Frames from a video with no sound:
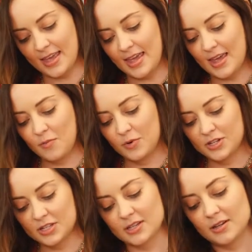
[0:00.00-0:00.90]
And we're
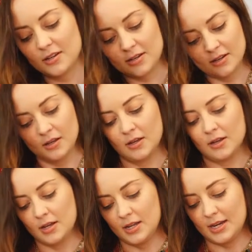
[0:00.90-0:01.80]
just going to
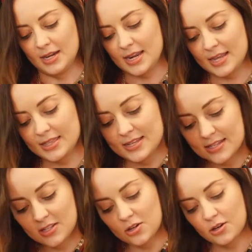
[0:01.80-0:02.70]
knead
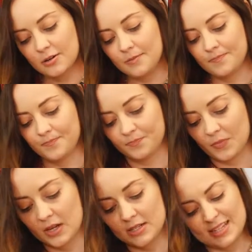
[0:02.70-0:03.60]
this dough
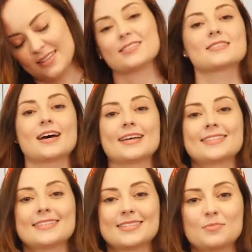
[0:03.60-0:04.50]
until it's
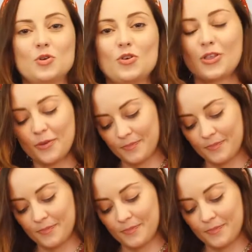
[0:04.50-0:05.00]
nice and smooth.